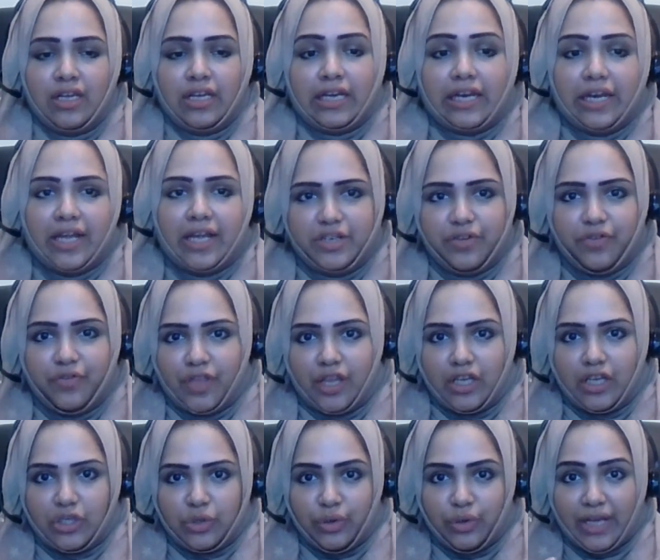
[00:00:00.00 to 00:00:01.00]
creative
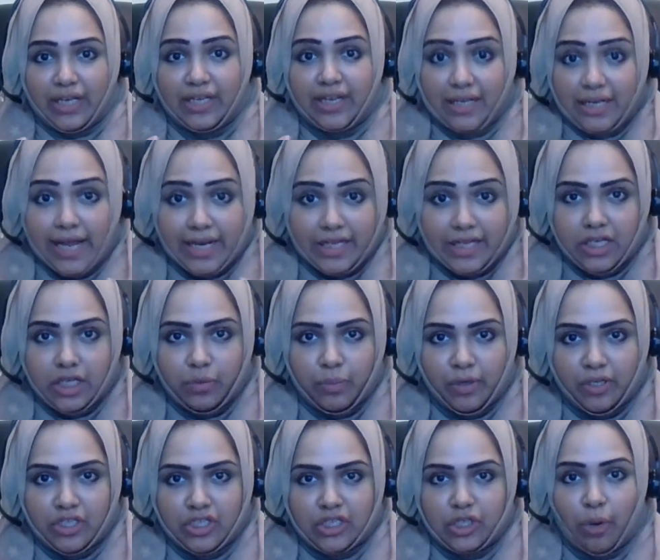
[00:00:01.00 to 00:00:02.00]
thing to get connected
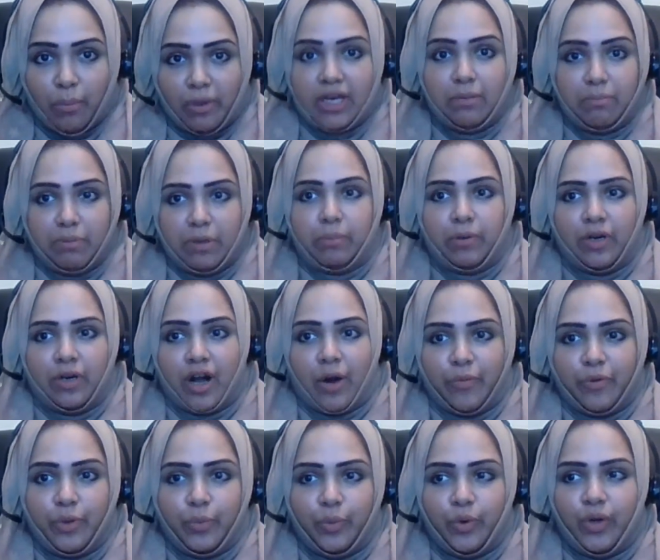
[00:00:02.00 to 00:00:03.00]
with so many people
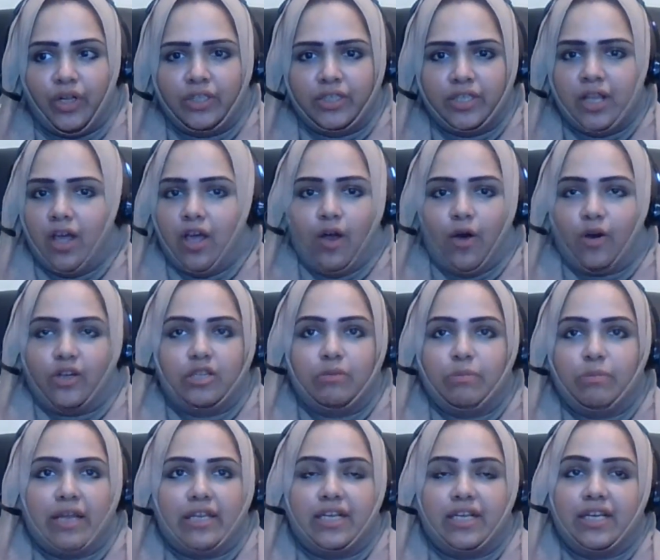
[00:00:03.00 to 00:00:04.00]
around the world.
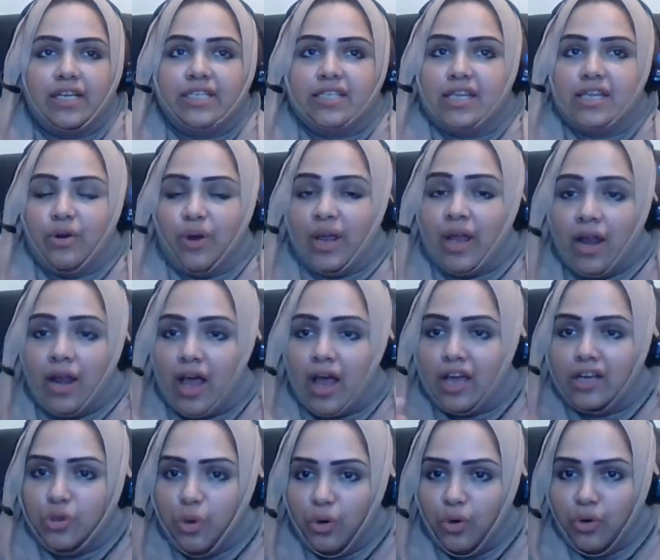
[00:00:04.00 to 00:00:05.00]
Automatically, see, Rayan,
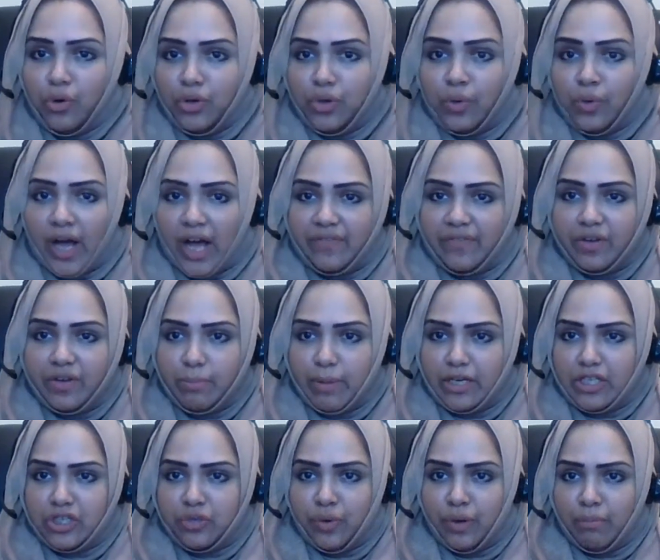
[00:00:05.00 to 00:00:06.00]
I don't know you, I haven't
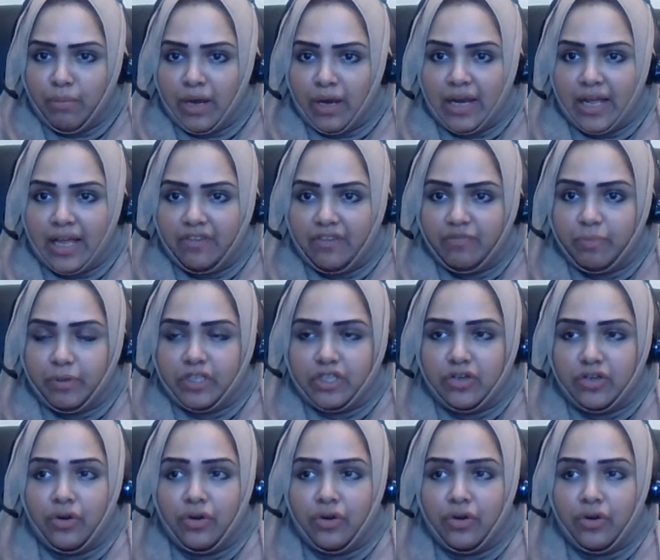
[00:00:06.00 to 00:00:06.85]
met you in my life, but